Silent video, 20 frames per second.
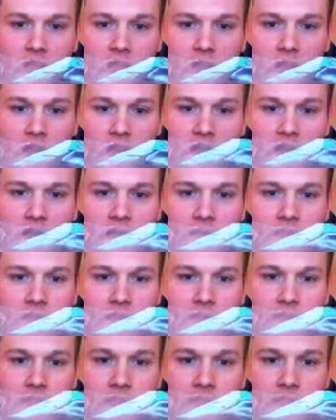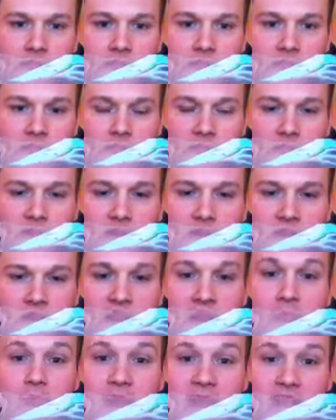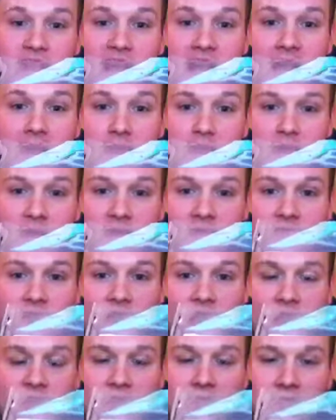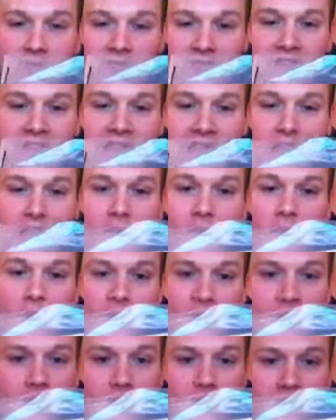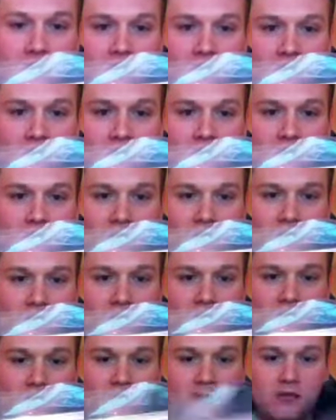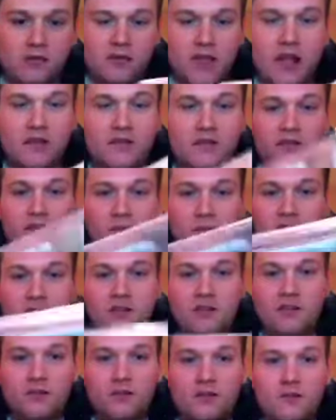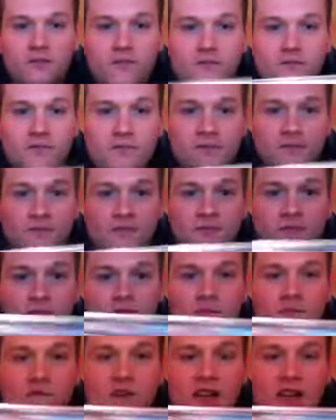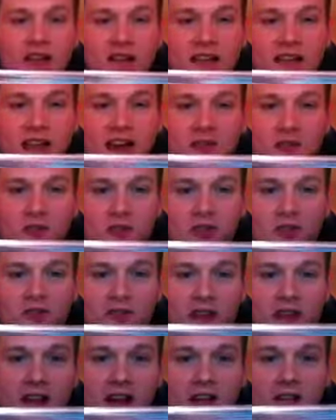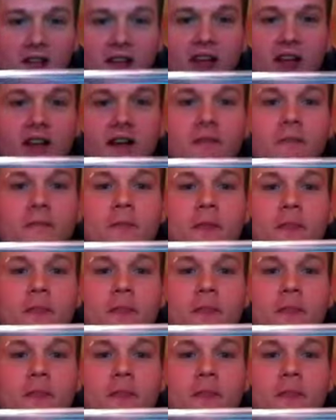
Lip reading: Gem Mint 9.5 with a 10 auto. That's sweet, dude. For any Cowboys fan out there.